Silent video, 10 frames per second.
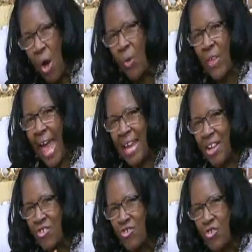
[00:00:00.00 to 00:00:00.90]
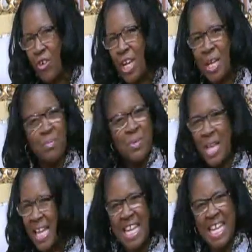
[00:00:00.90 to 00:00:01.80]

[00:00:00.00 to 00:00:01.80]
Know that dreams